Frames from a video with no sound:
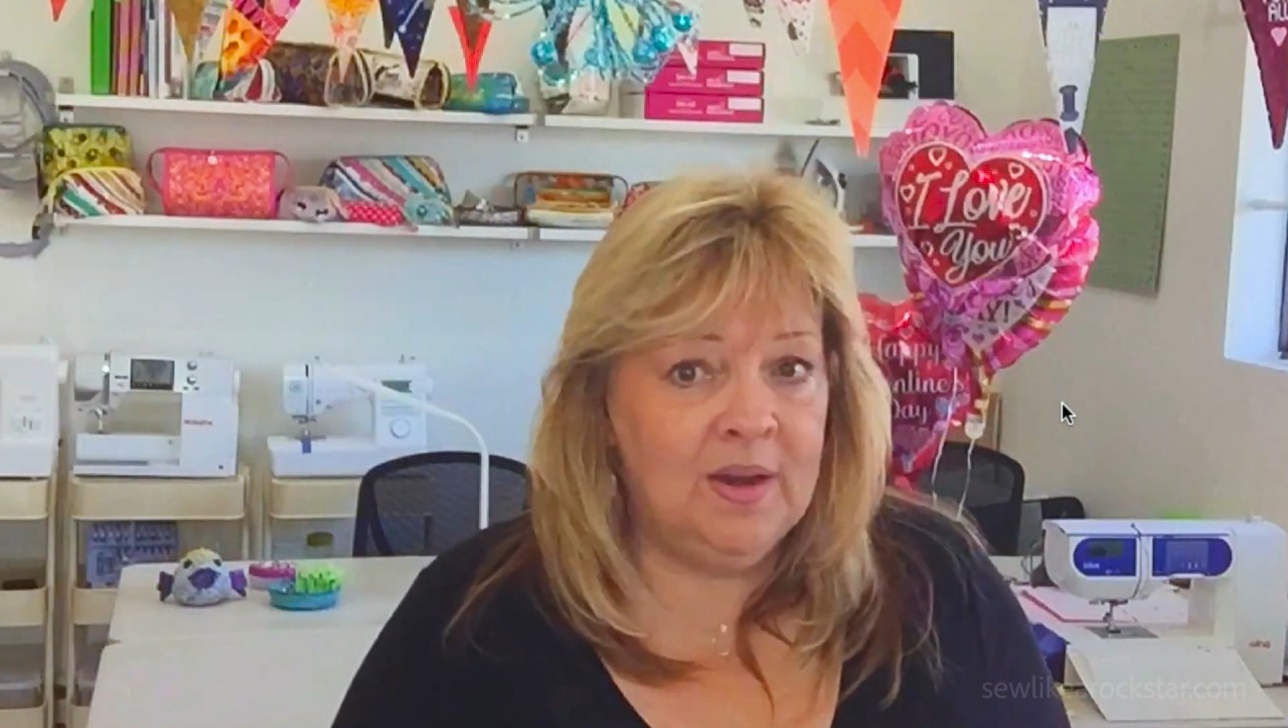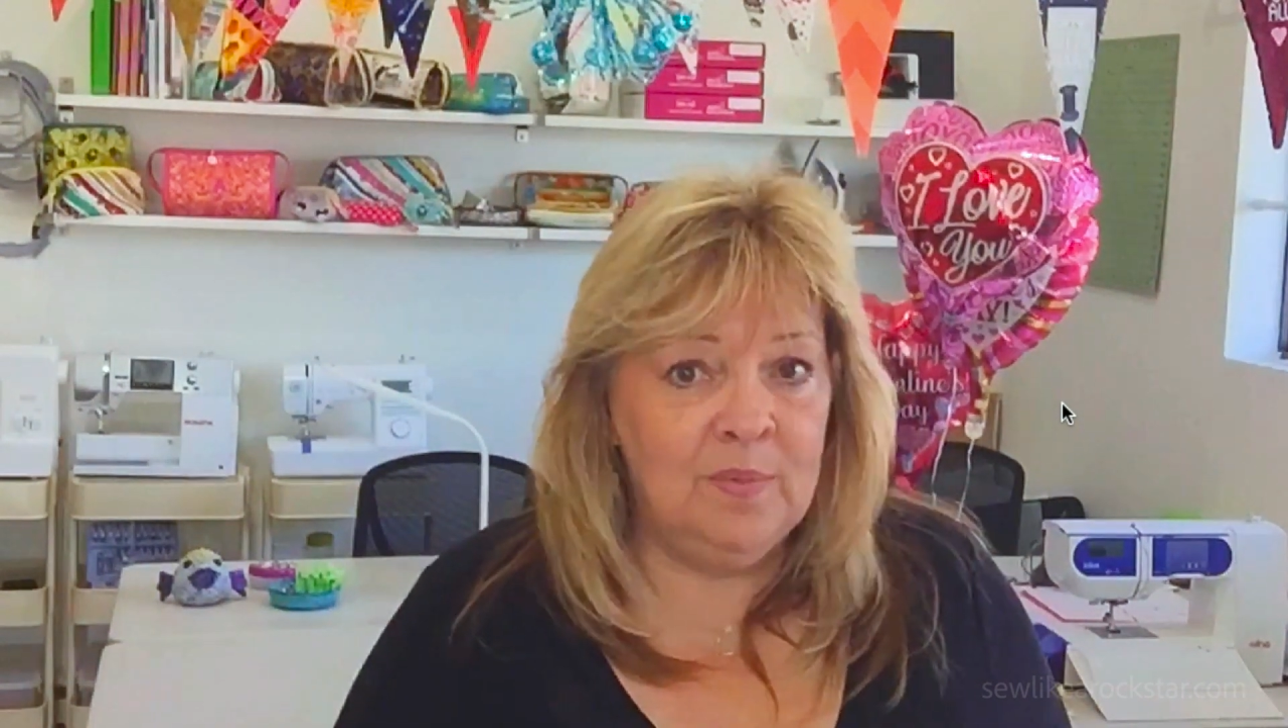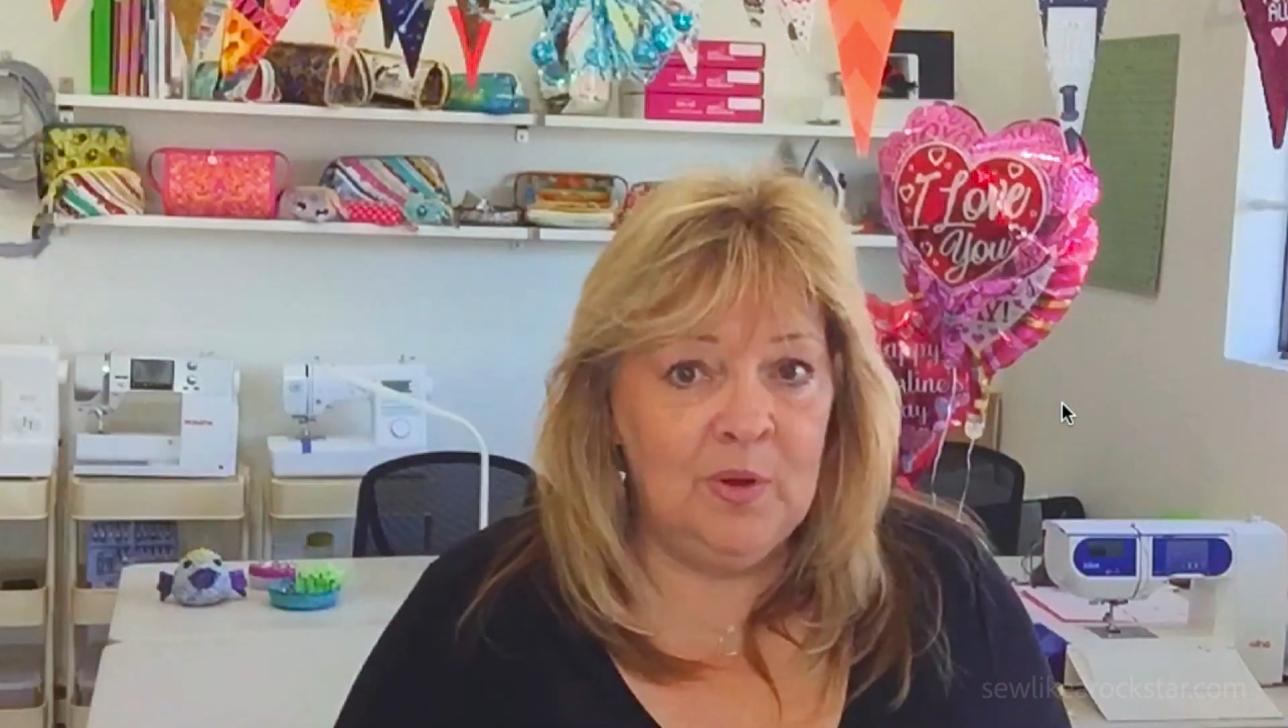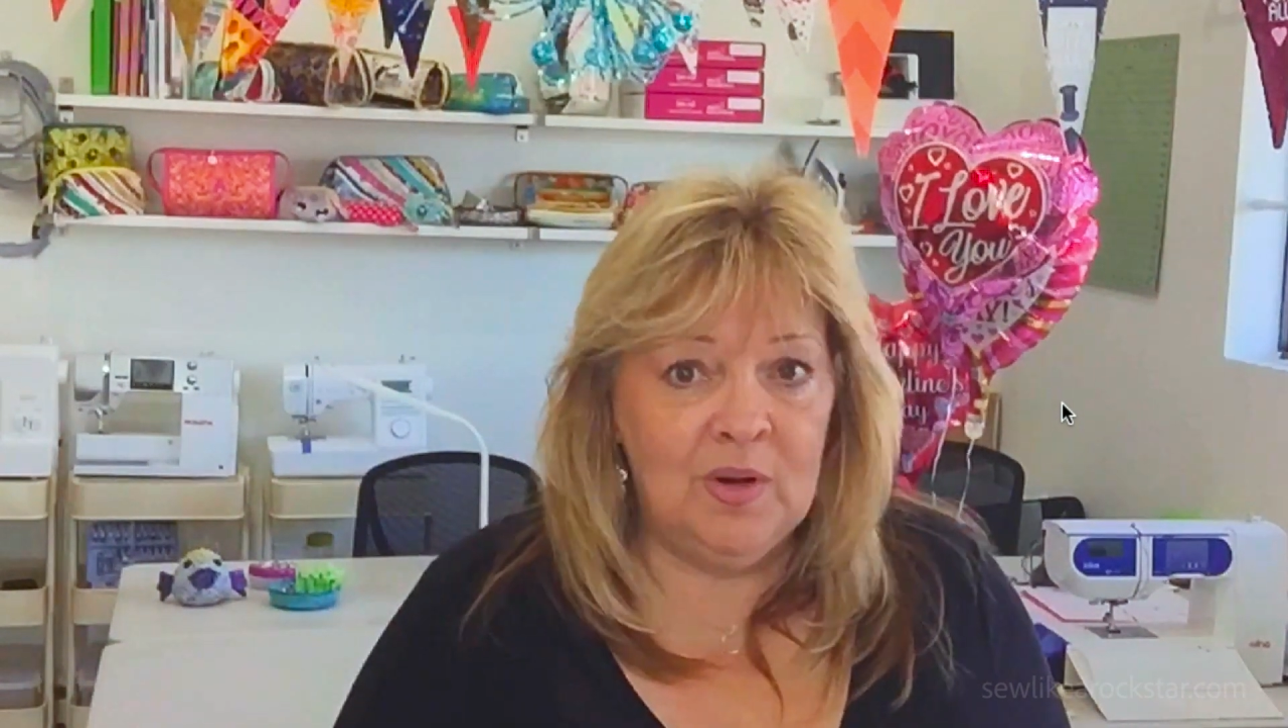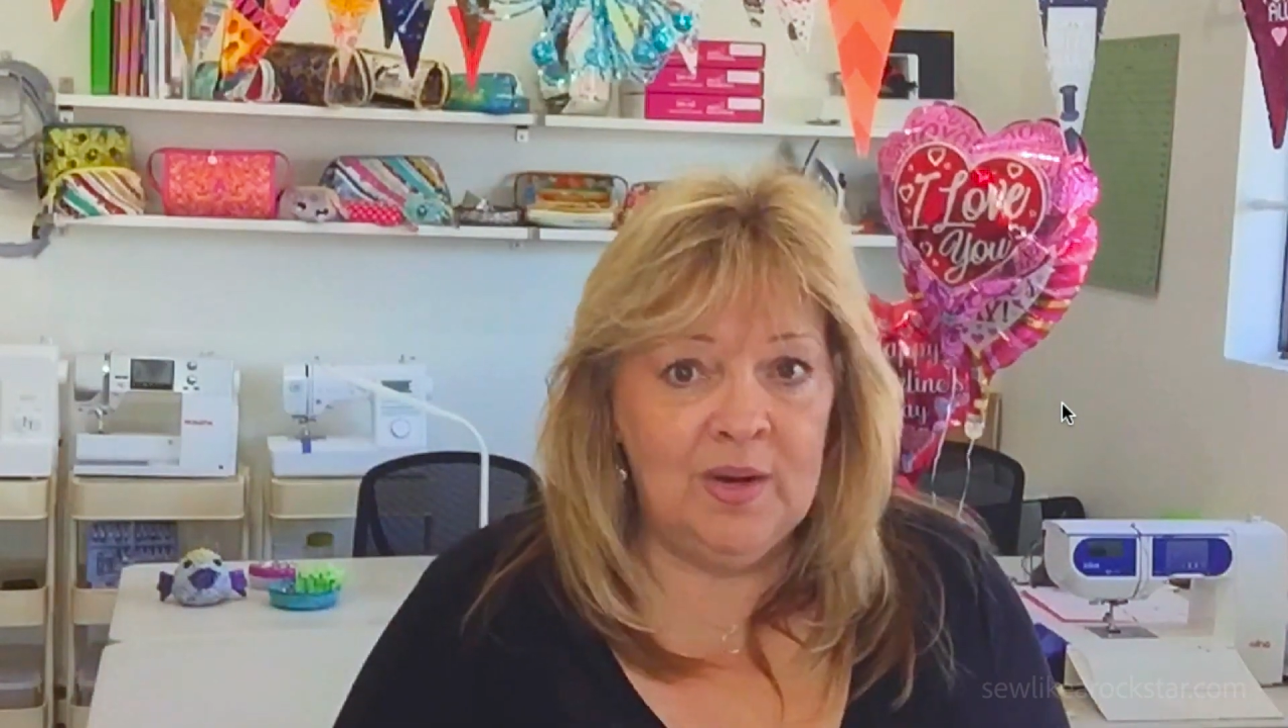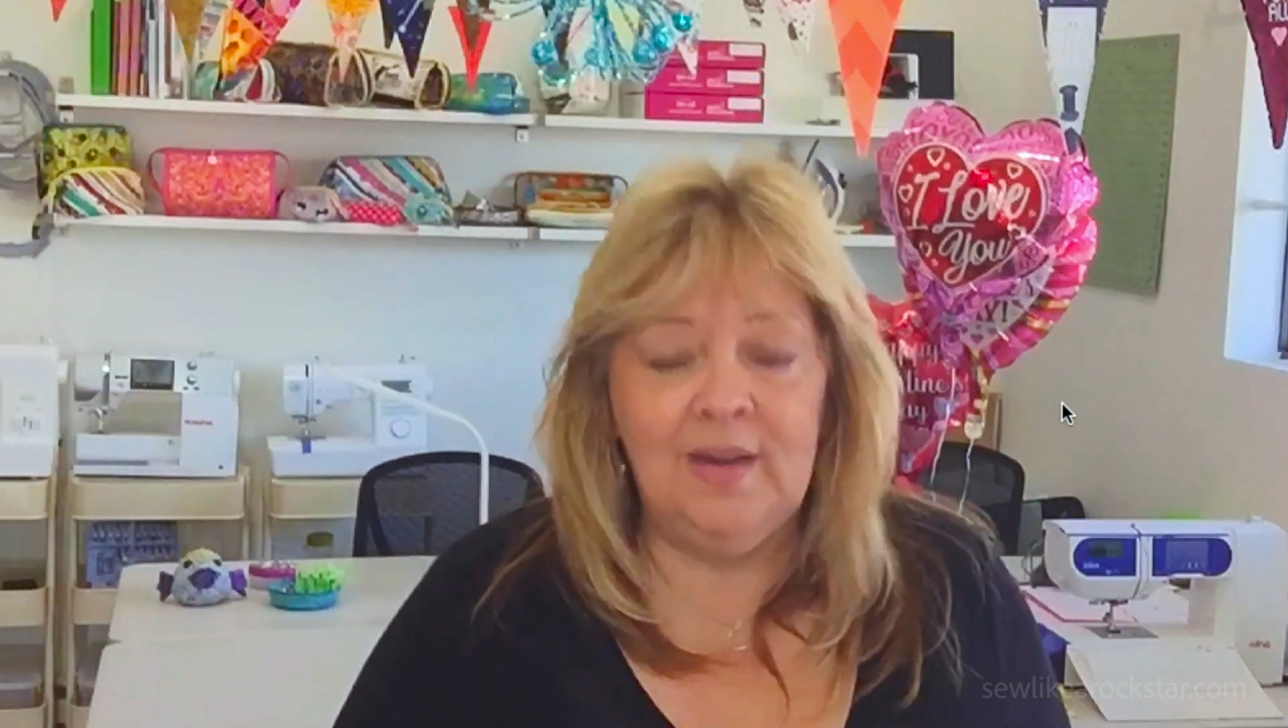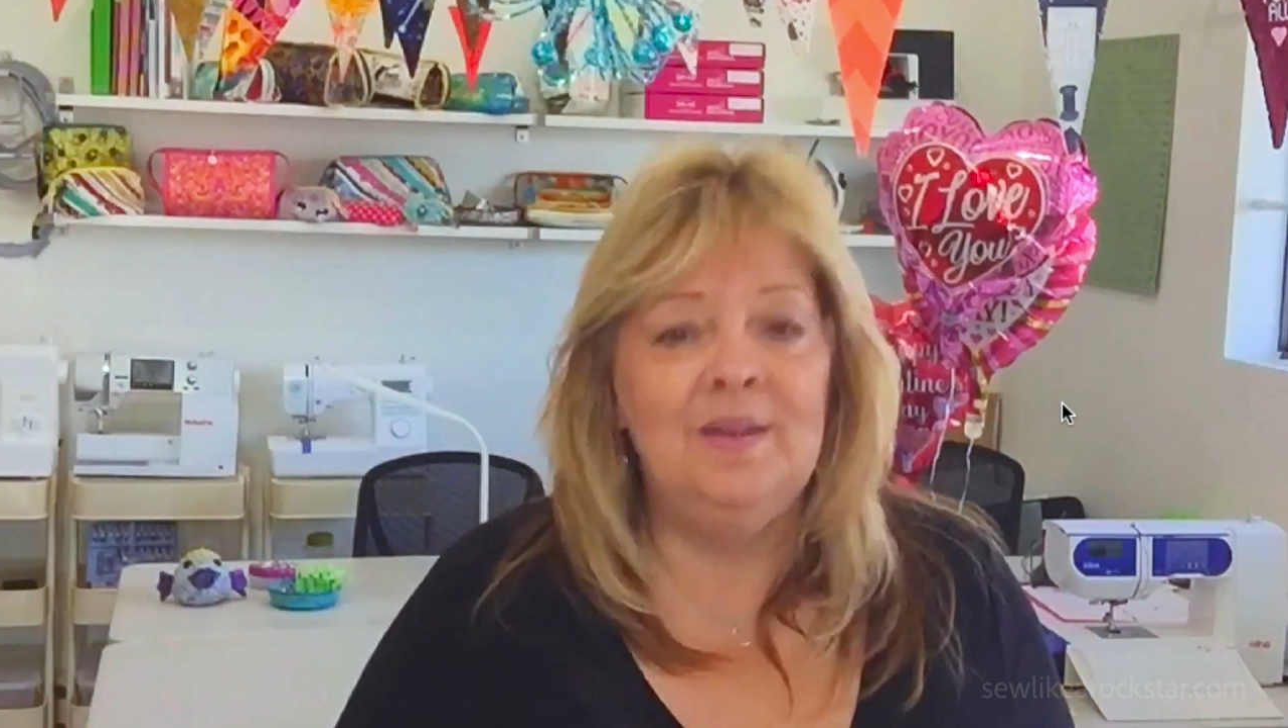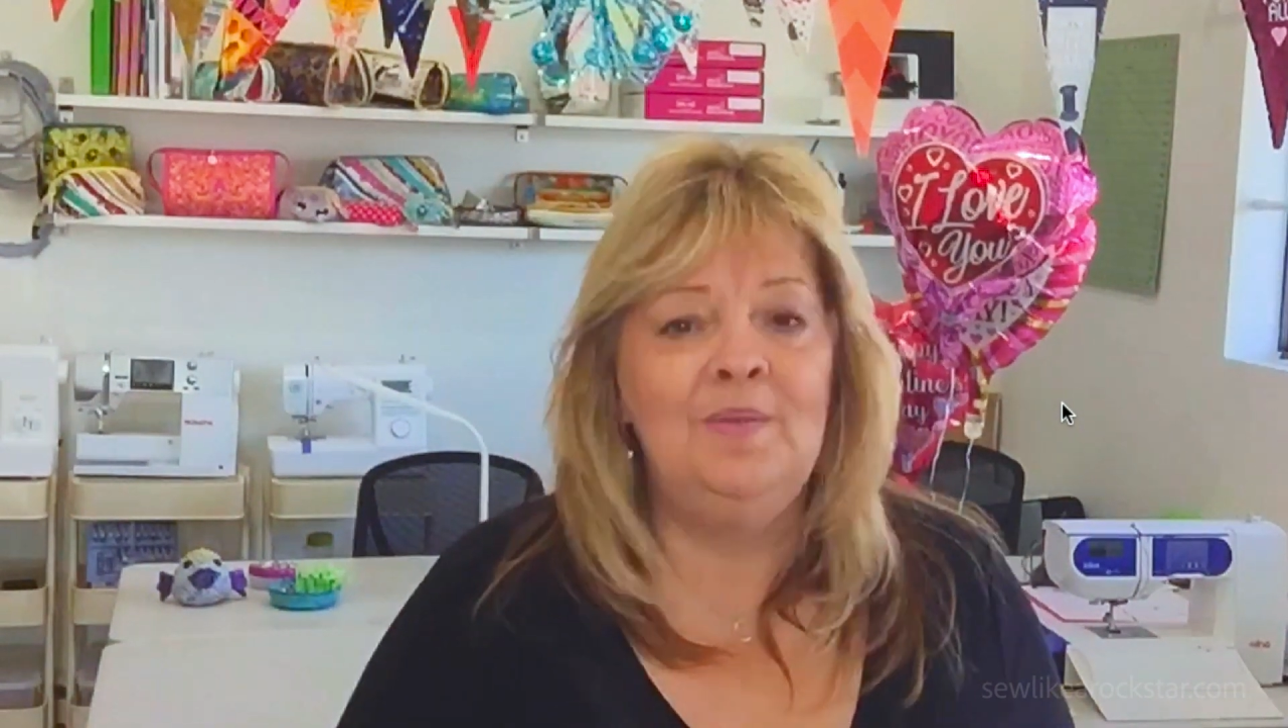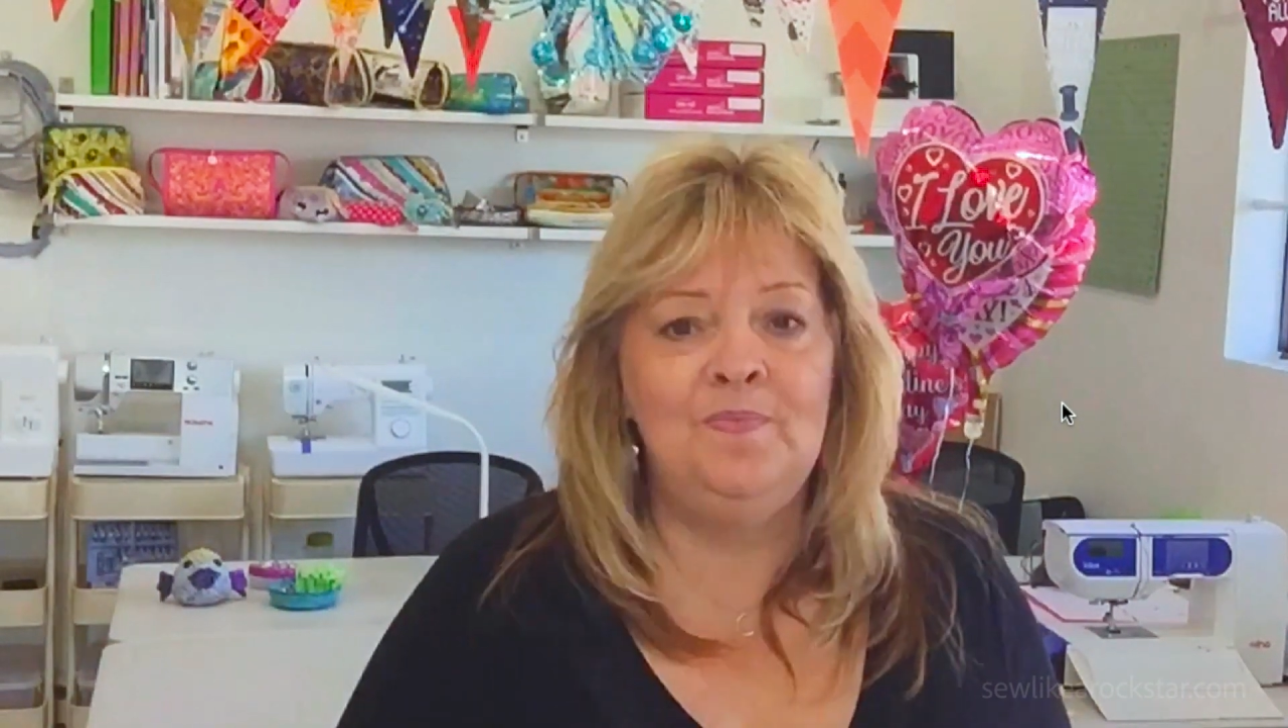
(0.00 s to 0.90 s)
community,